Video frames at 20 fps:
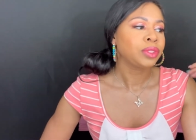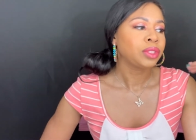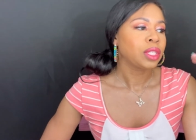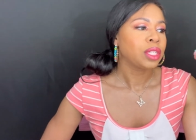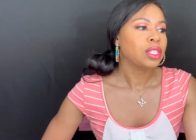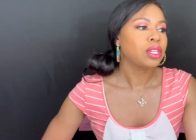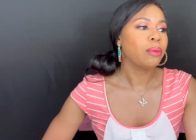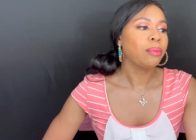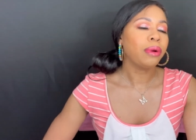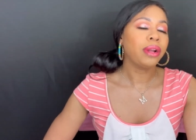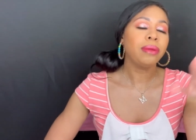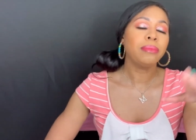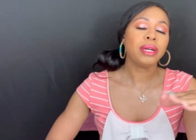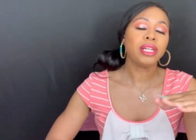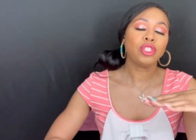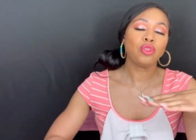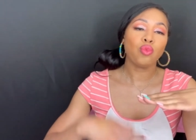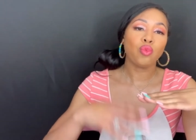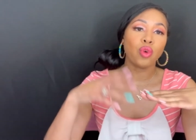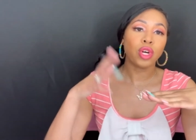So pretty
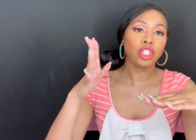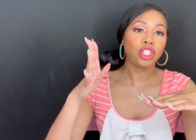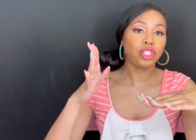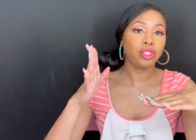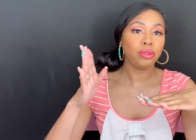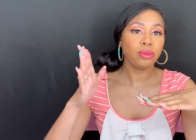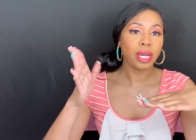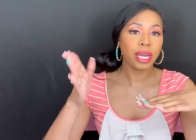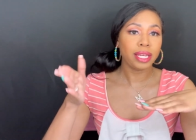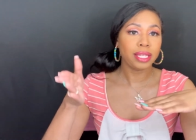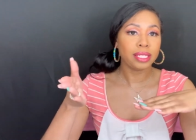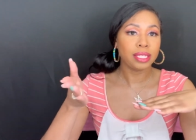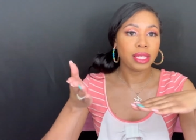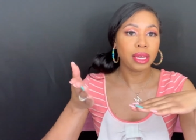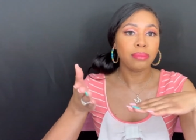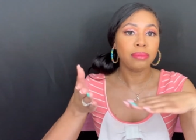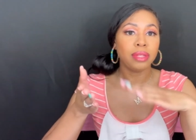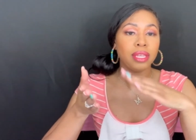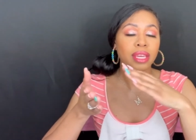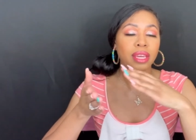much once you
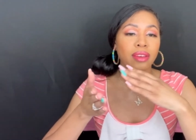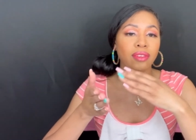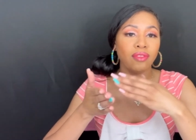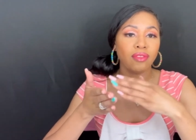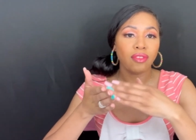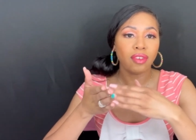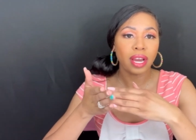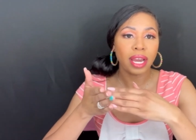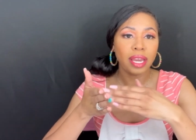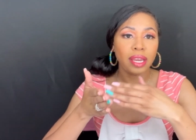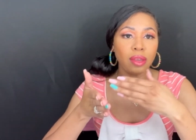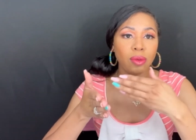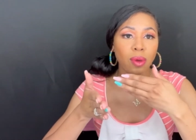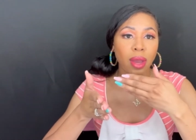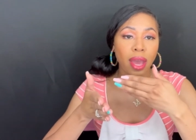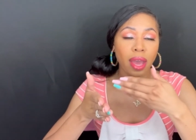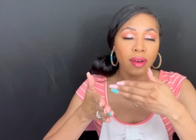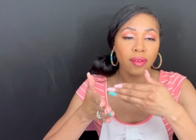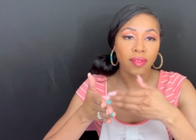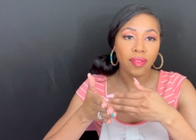accept the invite, you
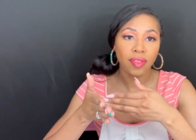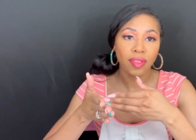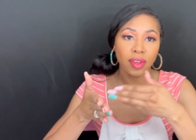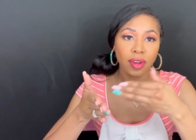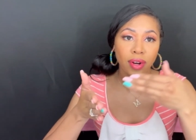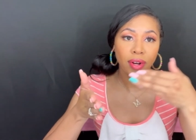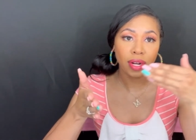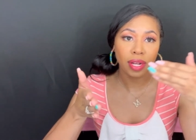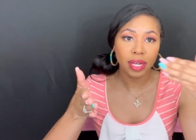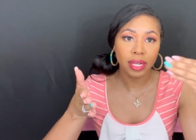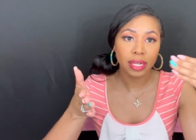have 30